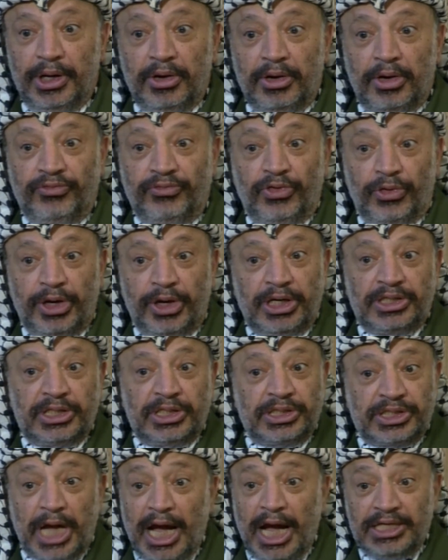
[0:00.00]
for
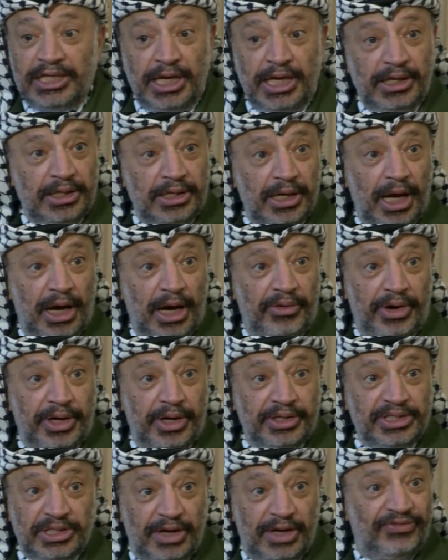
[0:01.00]
exercising our
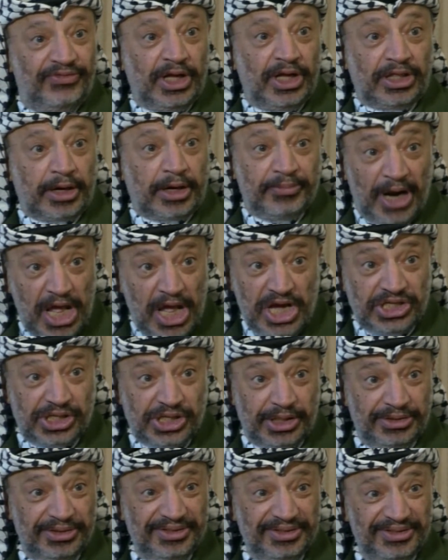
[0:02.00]

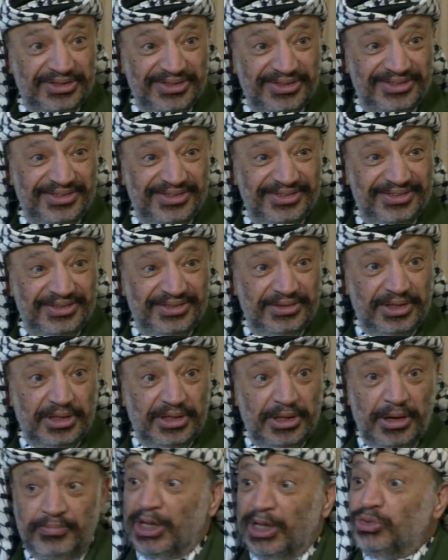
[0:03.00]
self-determination.
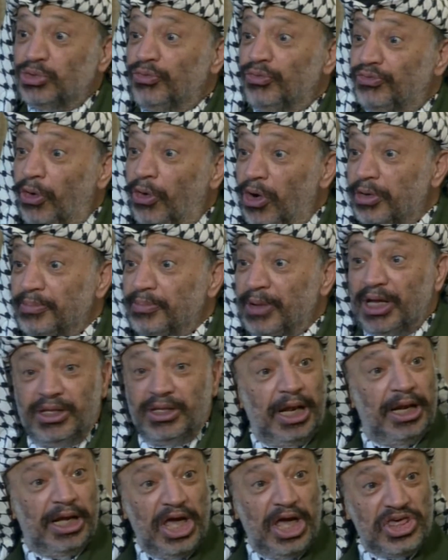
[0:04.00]
But to form a
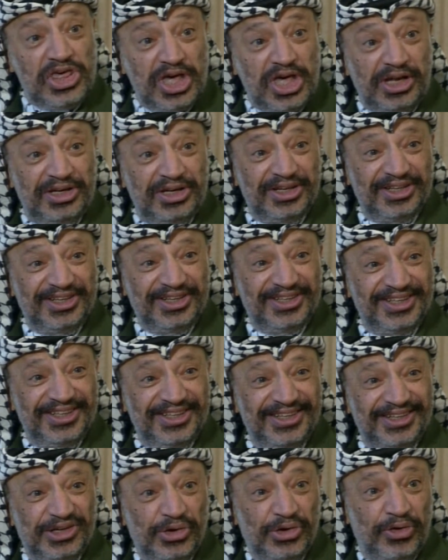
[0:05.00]
delegation
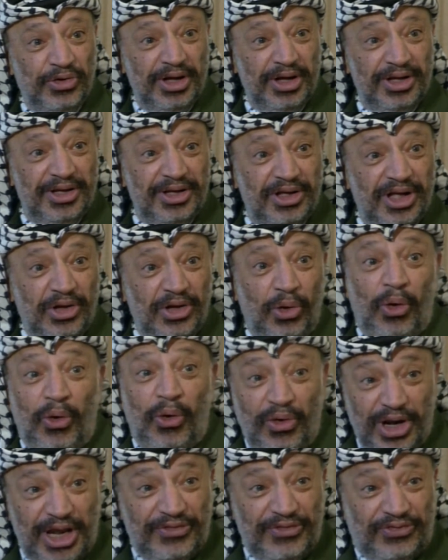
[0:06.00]

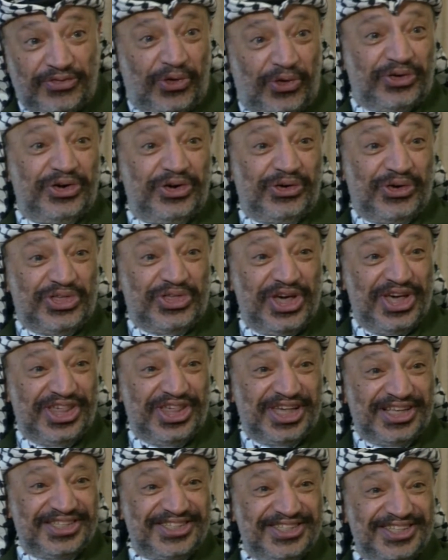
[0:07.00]
only for
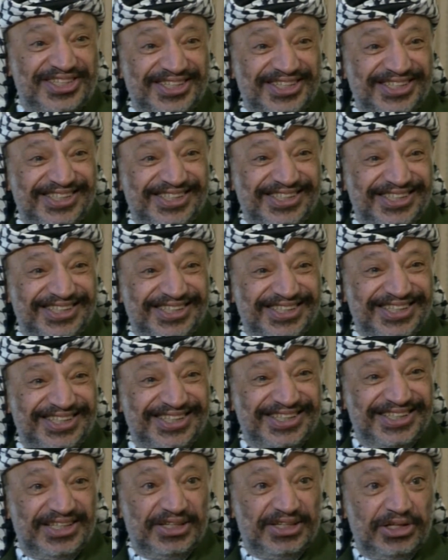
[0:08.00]
negotiations,
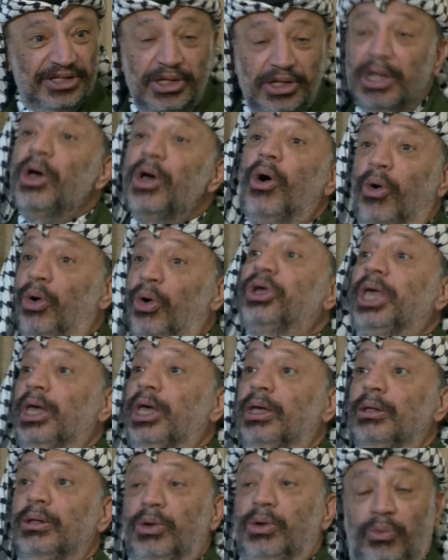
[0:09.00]

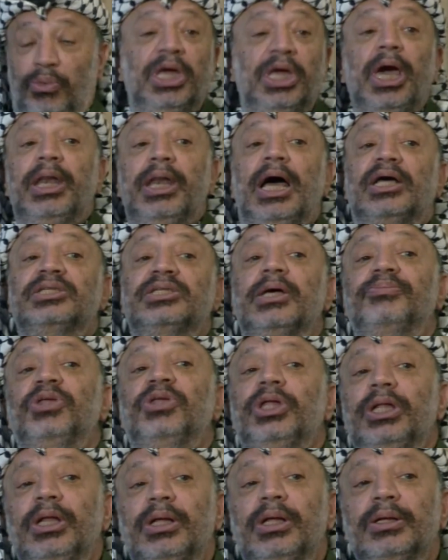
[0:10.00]
okay, we can accept
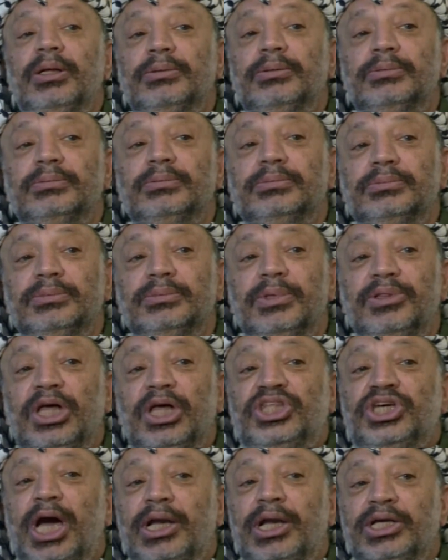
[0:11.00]
the
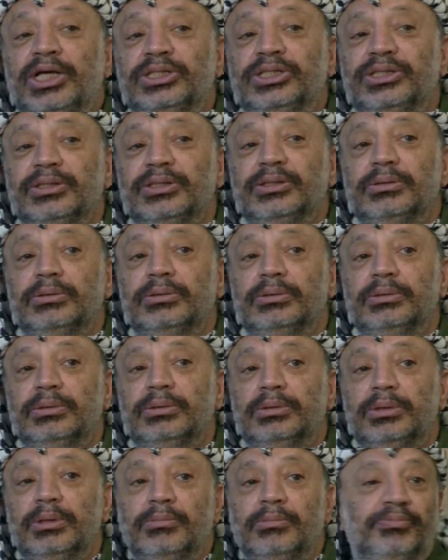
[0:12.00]
challenge,
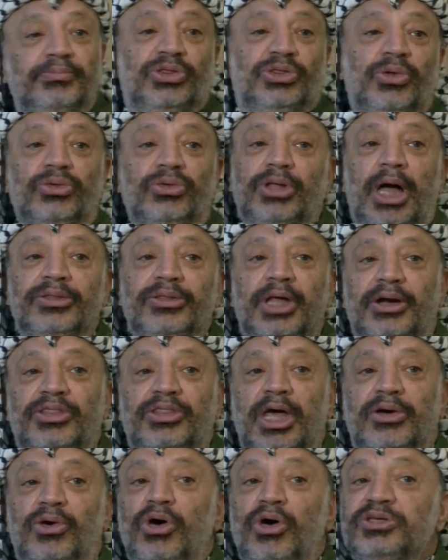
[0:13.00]
but not under
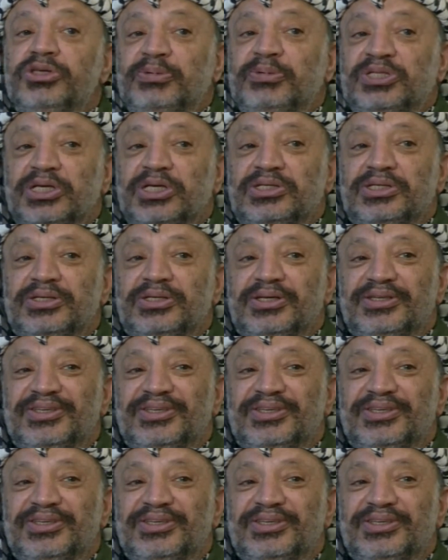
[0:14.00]
their auspices.